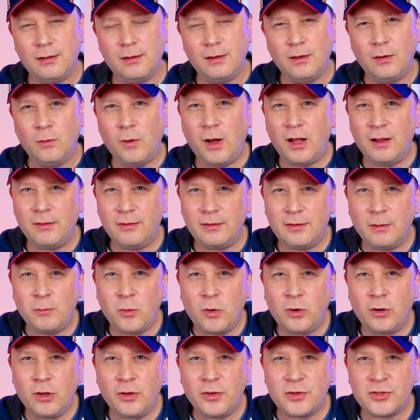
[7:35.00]
Well, the
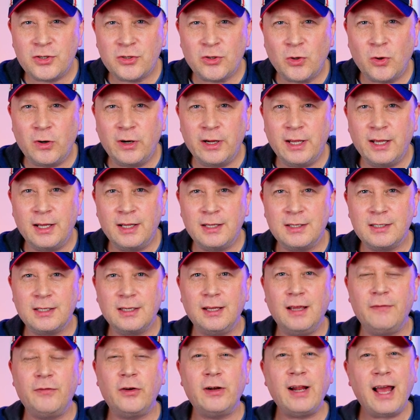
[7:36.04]
moral of the story is
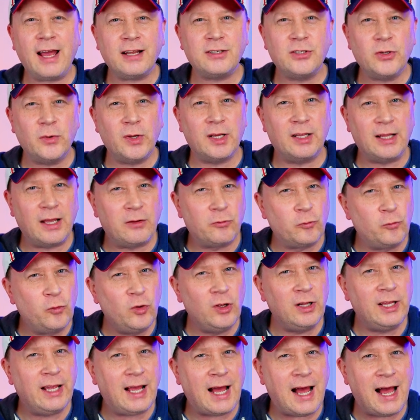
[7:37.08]
if you're not doing like
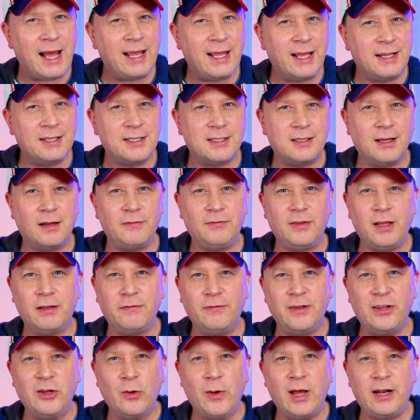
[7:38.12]
really high end stuff like
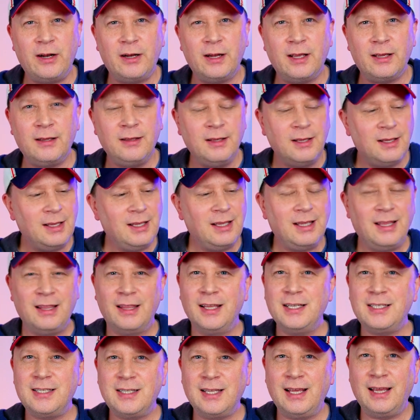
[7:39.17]
video editing,
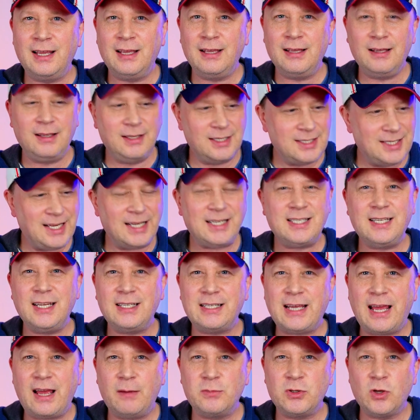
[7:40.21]
this thing, 60
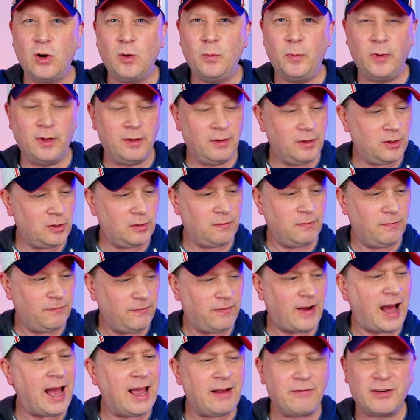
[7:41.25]
tabs open,
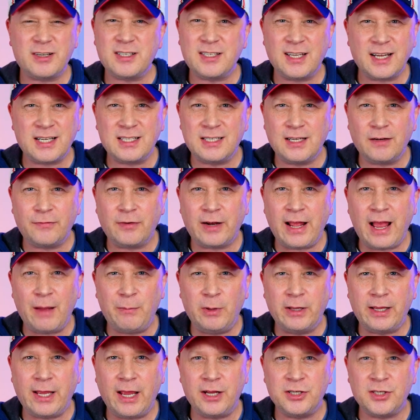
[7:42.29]
five or six different
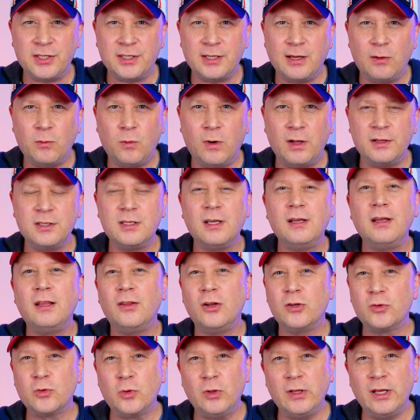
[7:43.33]
applications at once.
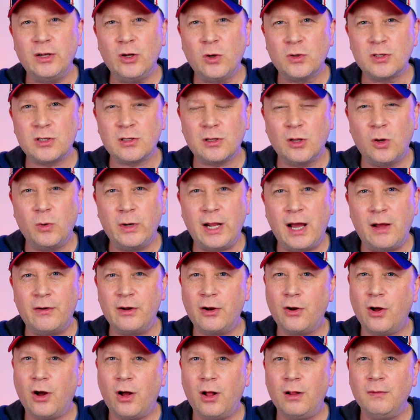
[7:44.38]
There's really no slowdown at
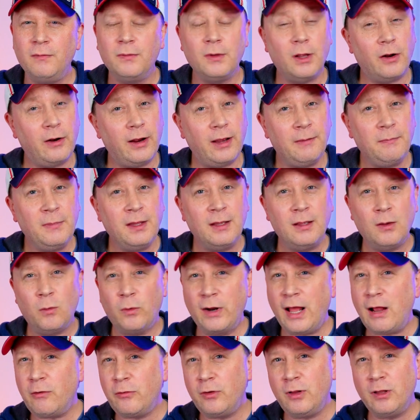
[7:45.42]
all, all right? We're
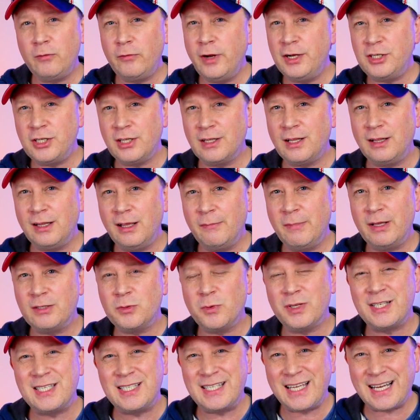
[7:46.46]
not really reaching the limits
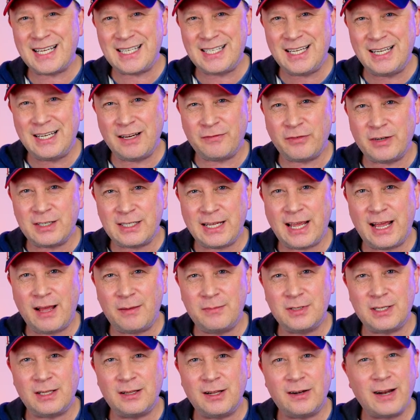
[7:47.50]
with 60 different
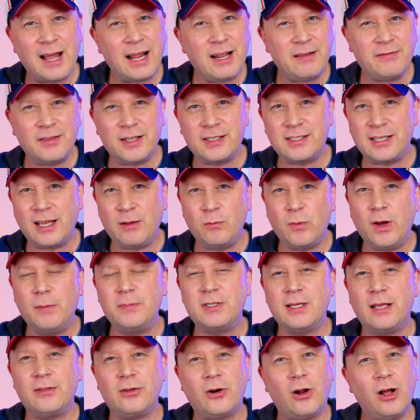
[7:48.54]
tabs, and they're not even the same
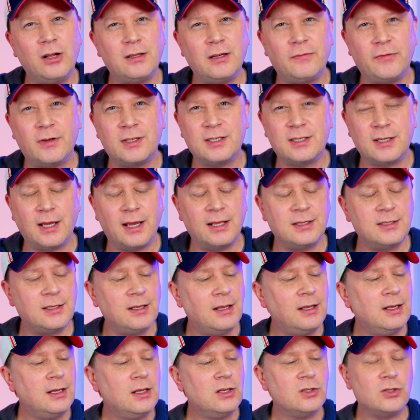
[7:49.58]
website. They're all different sites.
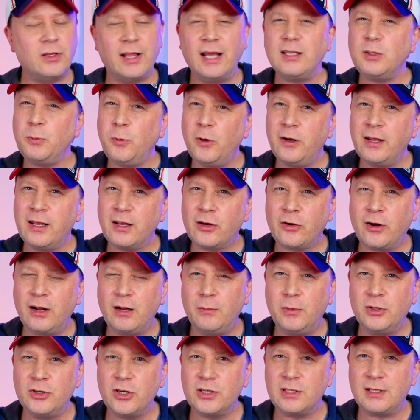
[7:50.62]
So that's pretty
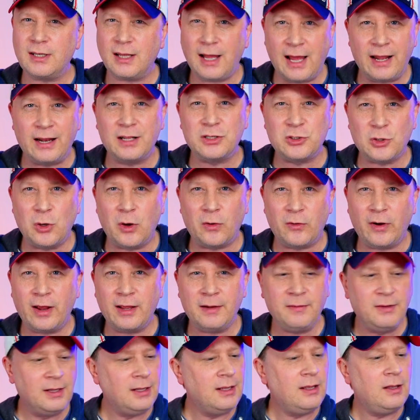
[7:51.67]
incredible just on its own,
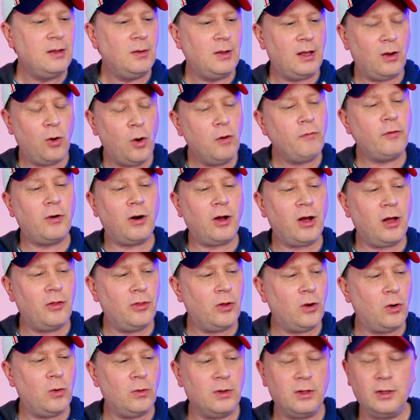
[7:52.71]
right? Overall,
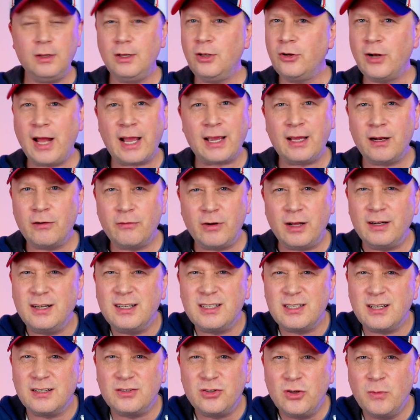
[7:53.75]
though, you're not going to run
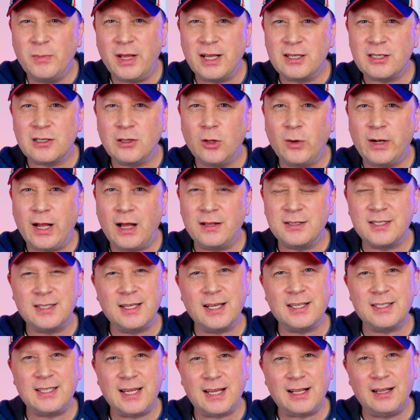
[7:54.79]
into too many slowdowns.
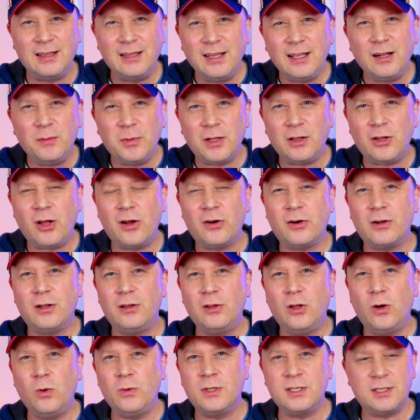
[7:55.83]
Things take a little bit longer to
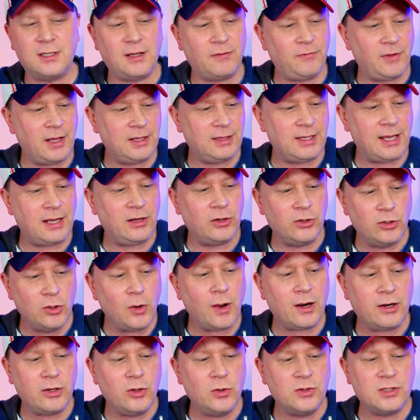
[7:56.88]
load and stuff like that. You
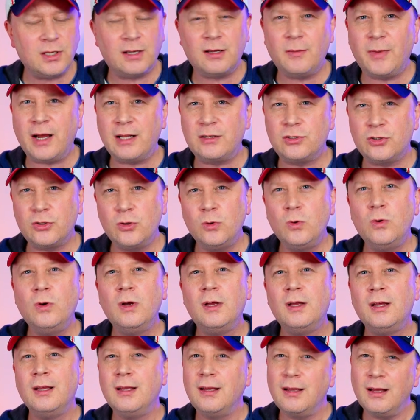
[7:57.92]
are using about two
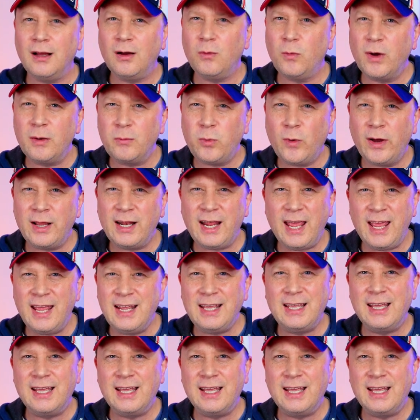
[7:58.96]
uh, 1.8